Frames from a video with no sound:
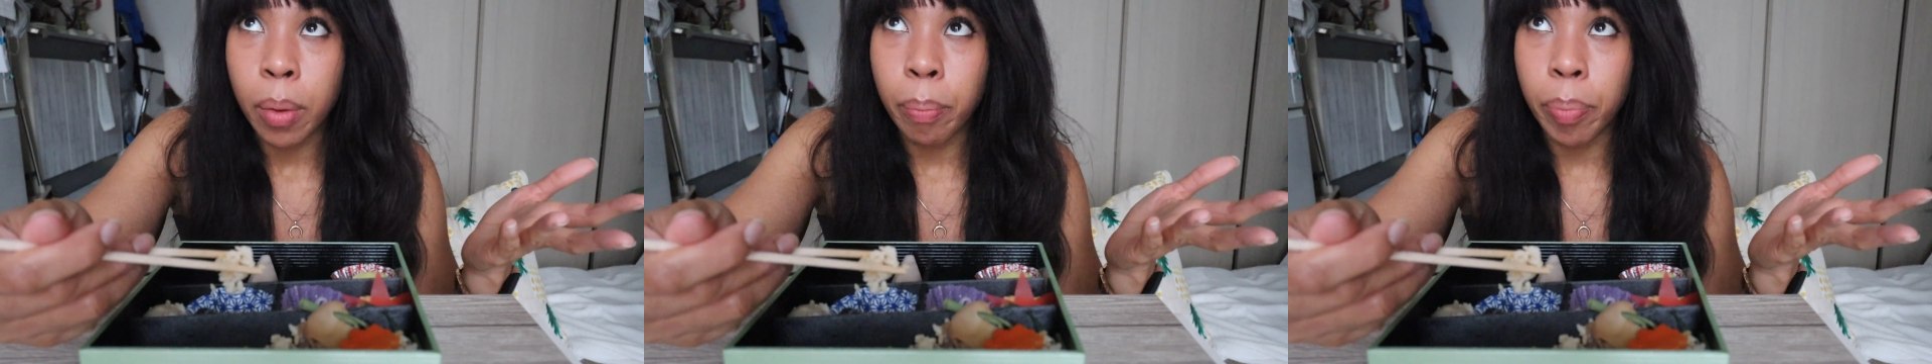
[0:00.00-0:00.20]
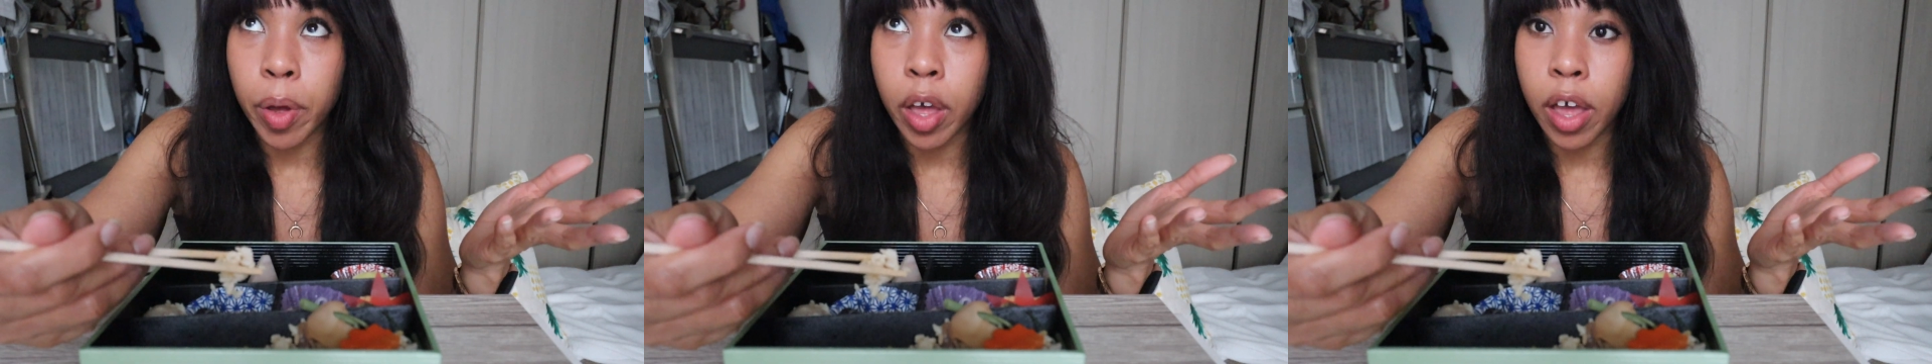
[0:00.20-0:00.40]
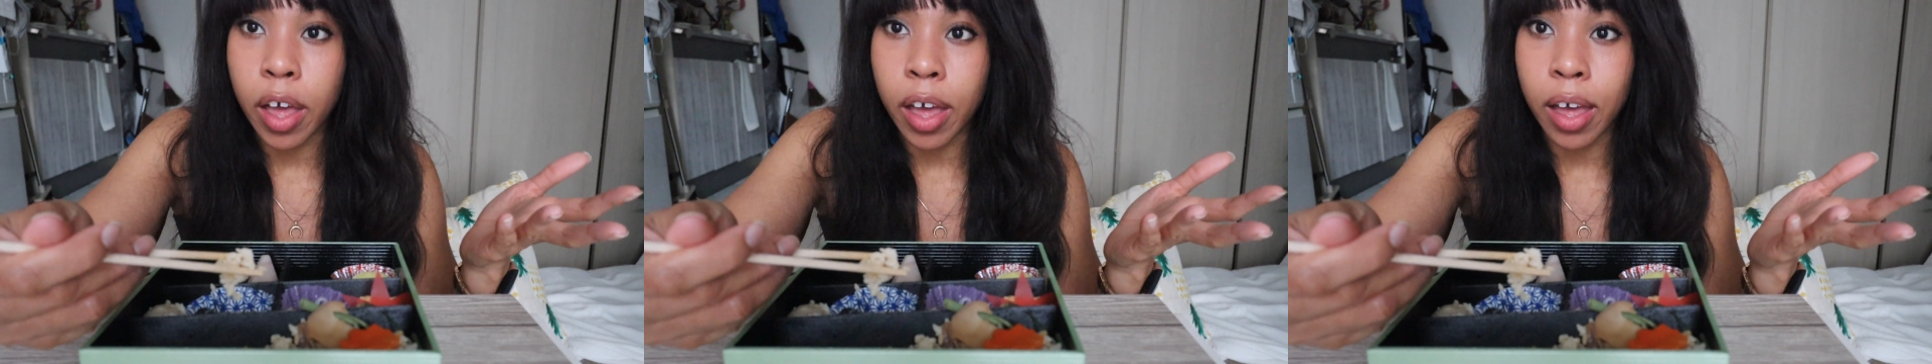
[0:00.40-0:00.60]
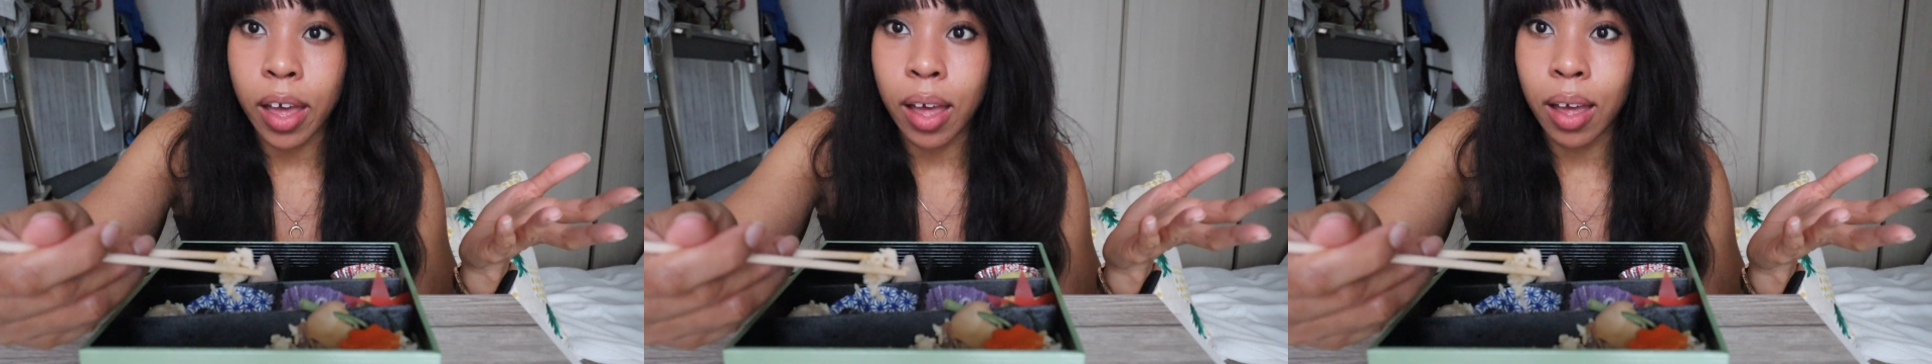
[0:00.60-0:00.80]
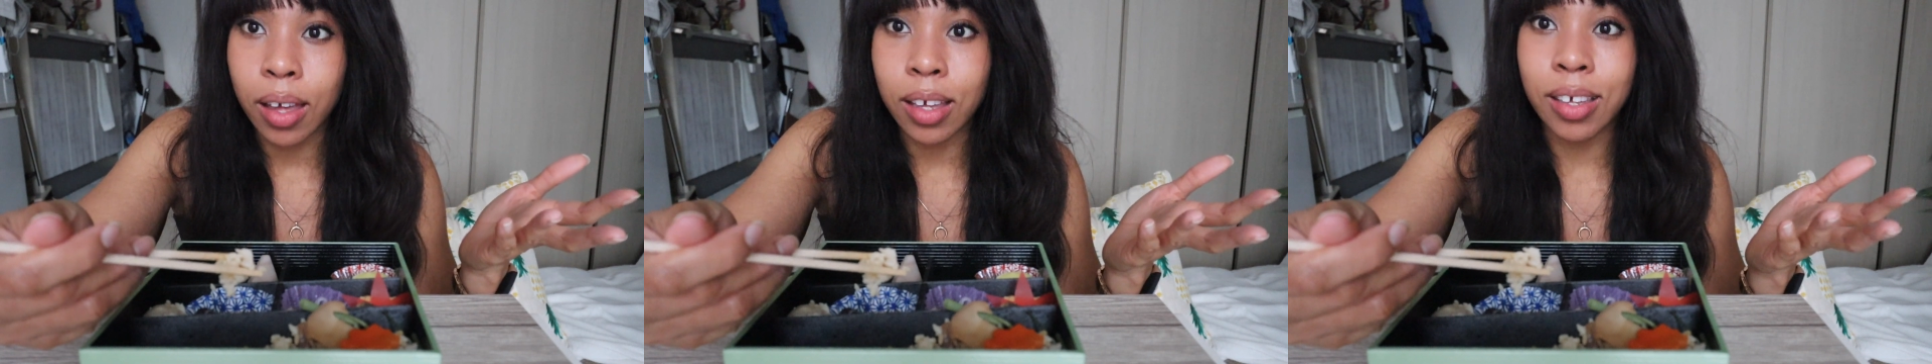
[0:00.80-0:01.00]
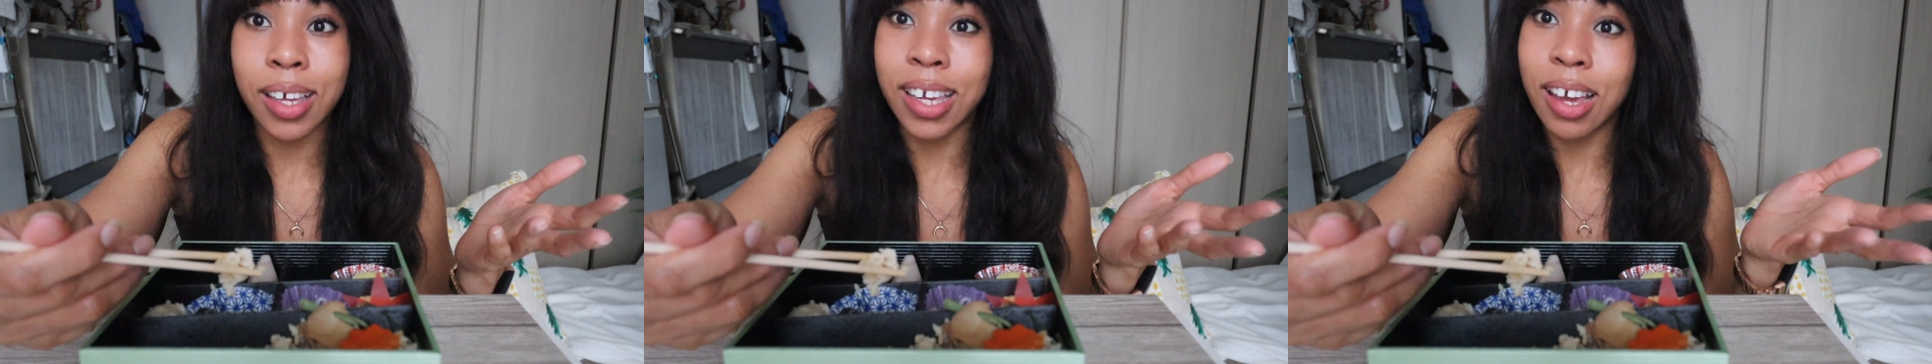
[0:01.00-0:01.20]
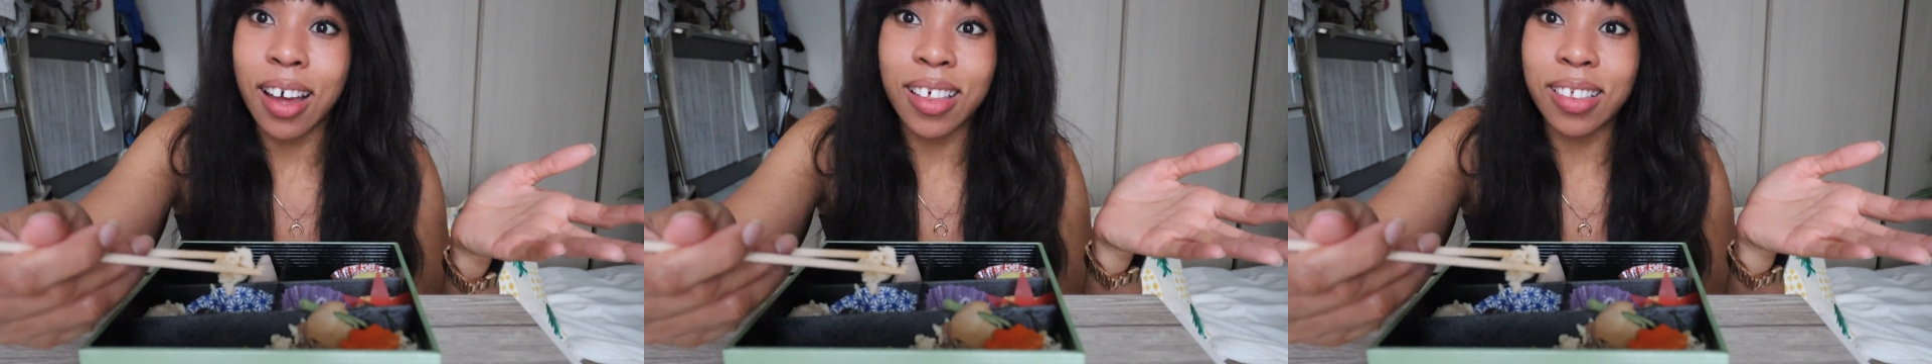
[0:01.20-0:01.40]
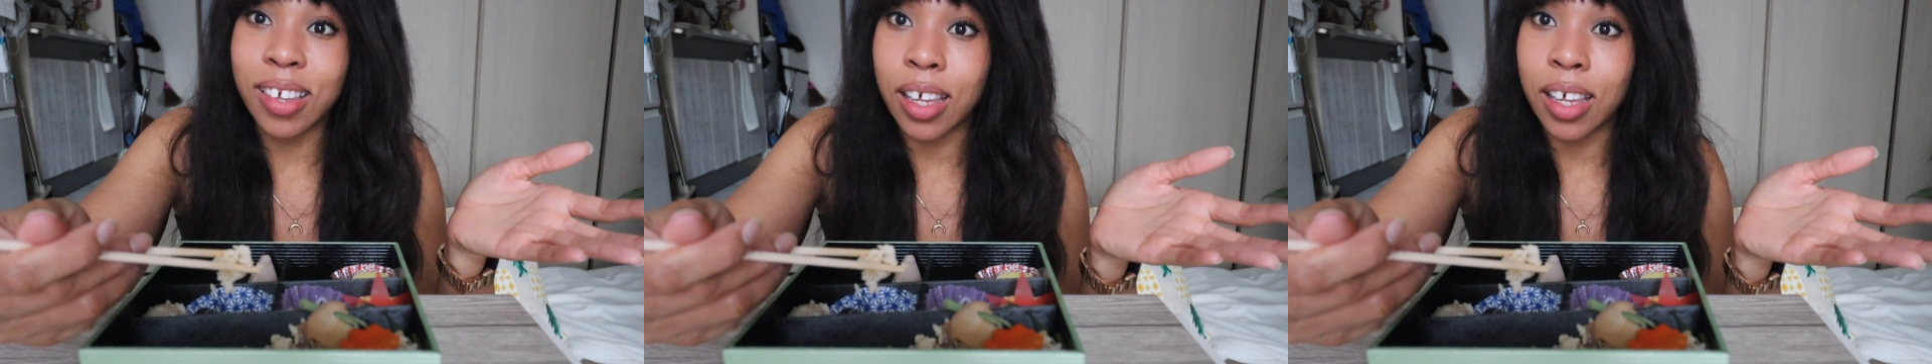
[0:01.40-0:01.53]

But he had,